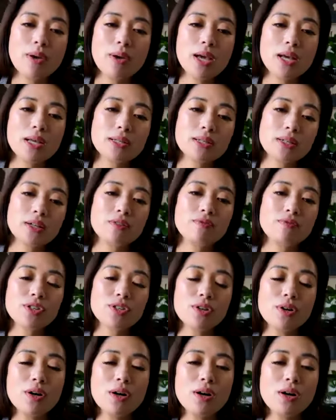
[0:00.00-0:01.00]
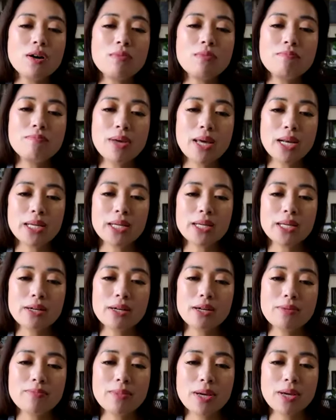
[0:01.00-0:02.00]
PACE covers all
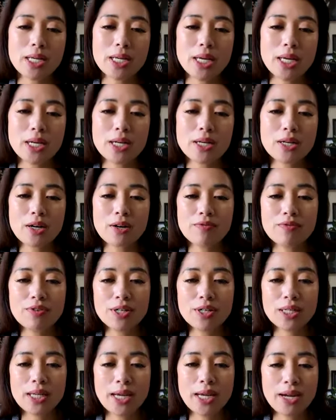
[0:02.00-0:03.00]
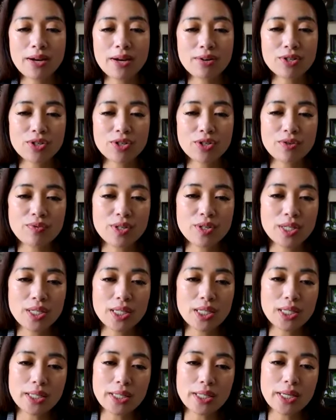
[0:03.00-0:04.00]
Medicare and Medicaid covered care and
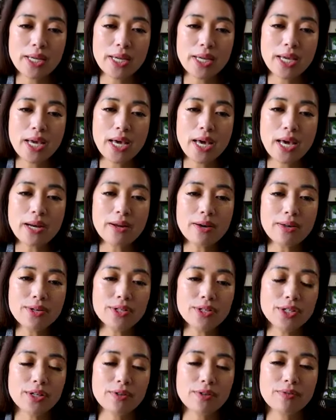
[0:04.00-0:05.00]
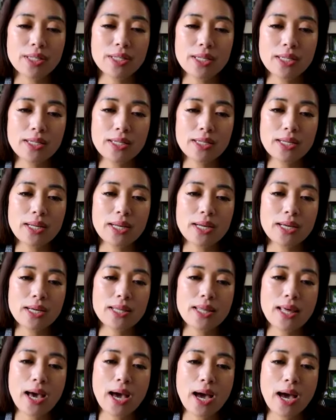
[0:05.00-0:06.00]
services and other services
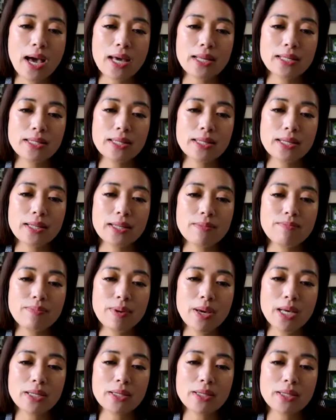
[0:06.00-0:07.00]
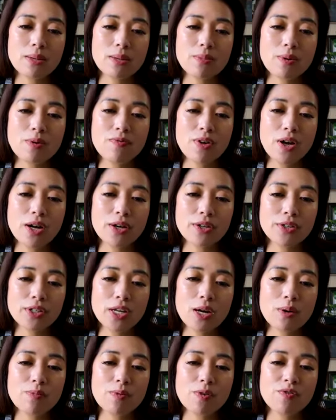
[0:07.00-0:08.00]
that the PACE team of
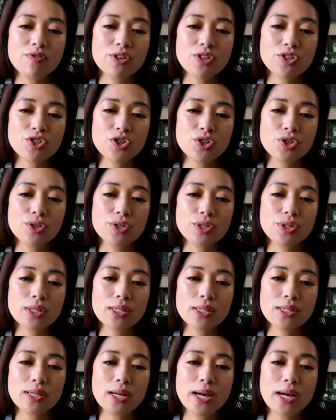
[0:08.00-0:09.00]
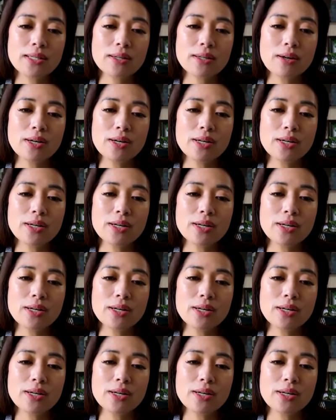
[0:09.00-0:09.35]
healthcare professionals decides